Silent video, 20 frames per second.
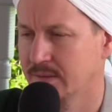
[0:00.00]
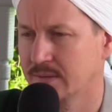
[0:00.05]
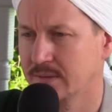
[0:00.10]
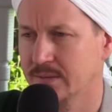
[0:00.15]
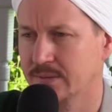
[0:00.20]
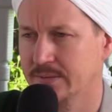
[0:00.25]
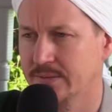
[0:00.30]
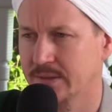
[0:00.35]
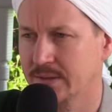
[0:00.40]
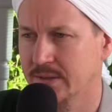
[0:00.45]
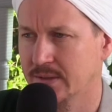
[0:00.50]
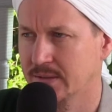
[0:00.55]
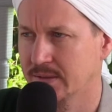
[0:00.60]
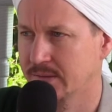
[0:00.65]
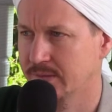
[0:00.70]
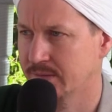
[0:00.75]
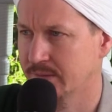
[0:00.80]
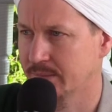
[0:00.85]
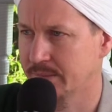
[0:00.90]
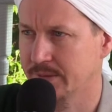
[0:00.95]
You say at
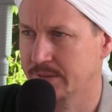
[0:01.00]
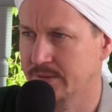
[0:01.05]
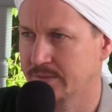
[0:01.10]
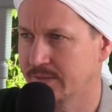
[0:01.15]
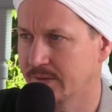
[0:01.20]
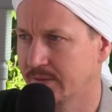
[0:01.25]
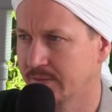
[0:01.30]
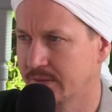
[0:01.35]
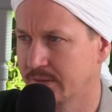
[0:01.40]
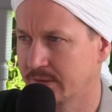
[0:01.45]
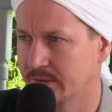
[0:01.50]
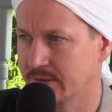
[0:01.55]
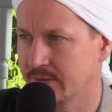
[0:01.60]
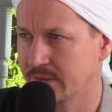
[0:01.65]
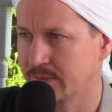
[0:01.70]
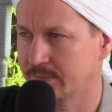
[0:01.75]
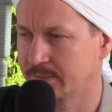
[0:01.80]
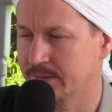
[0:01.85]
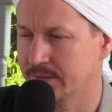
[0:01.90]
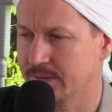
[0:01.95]
least 300 to 500
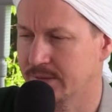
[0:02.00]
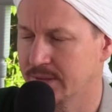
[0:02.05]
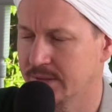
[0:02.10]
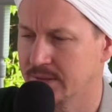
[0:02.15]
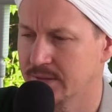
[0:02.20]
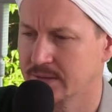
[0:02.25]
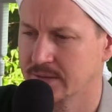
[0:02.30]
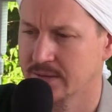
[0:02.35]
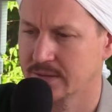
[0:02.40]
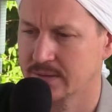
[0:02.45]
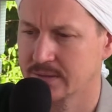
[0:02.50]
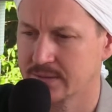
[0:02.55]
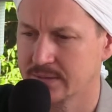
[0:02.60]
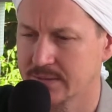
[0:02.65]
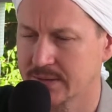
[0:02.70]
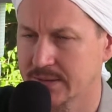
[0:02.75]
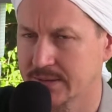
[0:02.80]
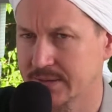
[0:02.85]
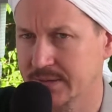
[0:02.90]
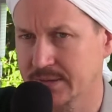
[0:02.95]
times a day.
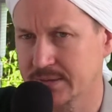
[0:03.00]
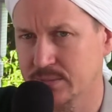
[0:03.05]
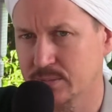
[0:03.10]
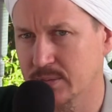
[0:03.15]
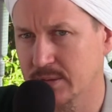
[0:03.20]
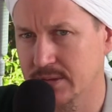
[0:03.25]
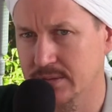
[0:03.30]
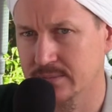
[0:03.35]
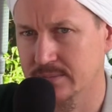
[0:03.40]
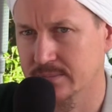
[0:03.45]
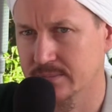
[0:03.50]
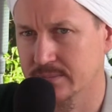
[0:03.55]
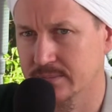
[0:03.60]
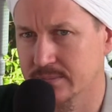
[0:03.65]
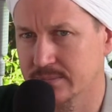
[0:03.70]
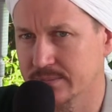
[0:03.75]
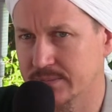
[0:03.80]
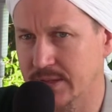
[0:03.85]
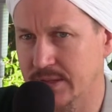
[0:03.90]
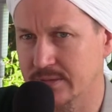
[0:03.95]
That takes what?
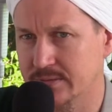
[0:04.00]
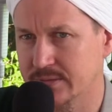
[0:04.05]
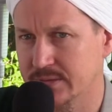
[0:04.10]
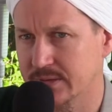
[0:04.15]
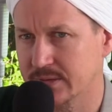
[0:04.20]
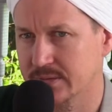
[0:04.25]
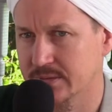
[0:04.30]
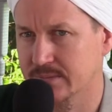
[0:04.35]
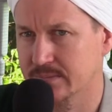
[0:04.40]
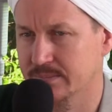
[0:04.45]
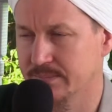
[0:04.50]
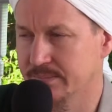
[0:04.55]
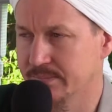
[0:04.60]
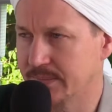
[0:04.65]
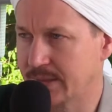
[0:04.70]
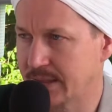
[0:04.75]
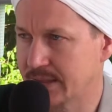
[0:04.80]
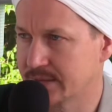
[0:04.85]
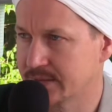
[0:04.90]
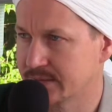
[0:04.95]
5, 6,
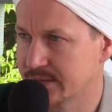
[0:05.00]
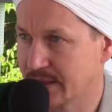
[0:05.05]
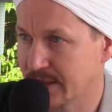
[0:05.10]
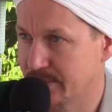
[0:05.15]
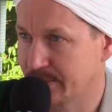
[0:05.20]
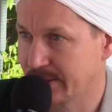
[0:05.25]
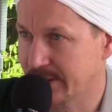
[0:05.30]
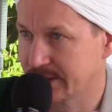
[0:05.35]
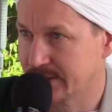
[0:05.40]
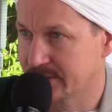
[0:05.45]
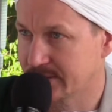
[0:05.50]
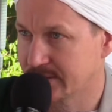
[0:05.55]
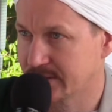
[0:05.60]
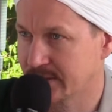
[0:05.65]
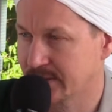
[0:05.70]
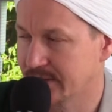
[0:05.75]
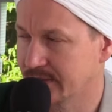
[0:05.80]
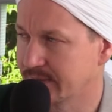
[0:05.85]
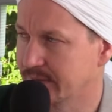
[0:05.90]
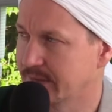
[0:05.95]
max 10 minutes. It
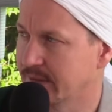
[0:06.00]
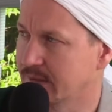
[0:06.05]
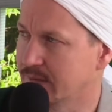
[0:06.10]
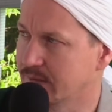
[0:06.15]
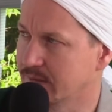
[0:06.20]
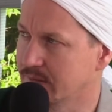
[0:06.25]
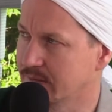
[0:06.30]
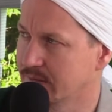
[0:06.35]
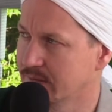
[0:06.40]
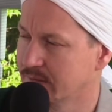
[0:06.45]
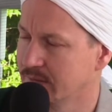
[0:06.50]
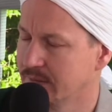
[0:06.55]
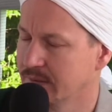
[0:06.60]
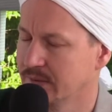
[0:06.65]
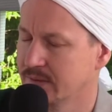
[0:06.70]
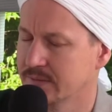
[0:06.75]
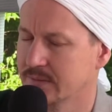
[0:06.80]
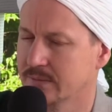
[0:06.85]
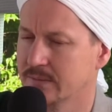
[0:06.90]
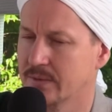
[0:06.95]
doesn't take long.
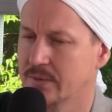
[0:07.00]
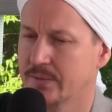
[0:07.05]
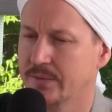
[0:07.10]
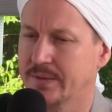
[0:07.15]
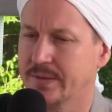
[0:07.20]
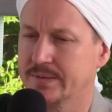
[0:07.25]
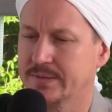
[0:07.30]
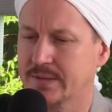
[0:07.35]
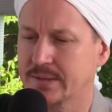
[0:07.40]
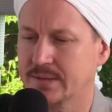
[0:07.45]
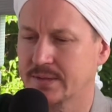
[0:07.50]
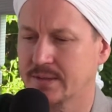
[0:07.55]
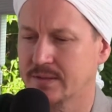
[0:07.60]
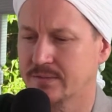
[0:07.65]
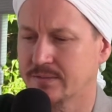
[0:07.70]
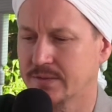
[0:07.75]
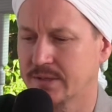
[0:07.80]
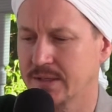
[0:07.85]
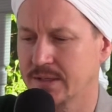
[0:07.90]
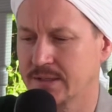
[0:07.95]
So little things like that are
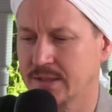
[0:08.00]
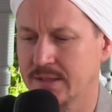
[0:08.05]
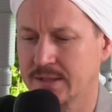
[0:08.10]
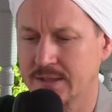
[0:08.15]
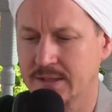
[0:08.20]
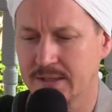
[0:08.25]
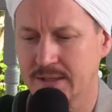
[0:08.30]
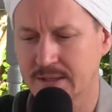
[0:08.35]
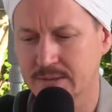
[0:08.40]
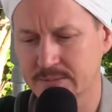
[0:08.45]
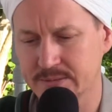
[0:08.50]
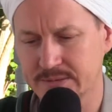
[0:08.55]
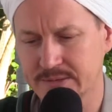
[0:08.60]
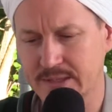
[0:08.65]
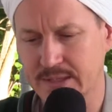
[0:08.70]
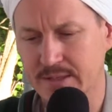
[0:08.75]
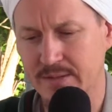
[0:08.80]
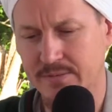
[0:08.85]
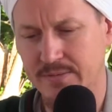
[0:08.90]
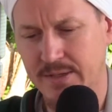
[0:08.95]
fine. And then
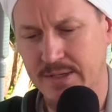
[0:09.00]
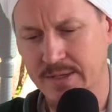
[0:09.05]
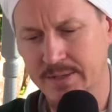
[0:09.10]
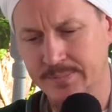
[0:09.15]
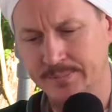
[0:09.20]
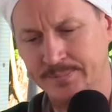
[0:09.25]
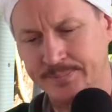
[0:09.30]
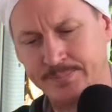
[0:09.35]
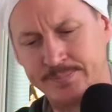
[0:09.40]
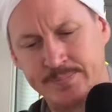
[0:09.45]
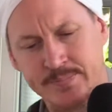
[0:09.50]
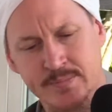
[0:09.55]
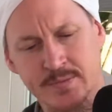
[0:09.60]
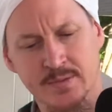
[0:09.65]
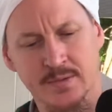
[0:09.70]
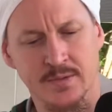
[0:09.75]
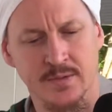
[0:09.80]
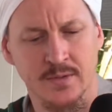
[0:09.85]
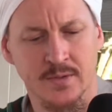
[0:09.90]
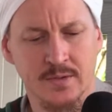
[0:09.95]
outside of that,
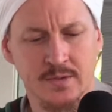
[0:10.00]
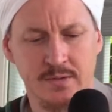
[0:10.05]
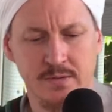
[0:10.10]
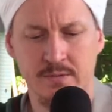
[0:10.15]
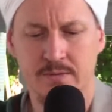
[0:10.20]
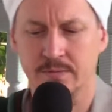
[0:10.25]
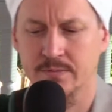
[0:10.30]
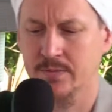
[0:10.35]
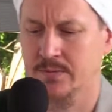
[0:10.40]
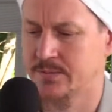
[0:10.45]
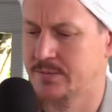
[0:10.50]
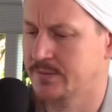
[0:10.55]
you devote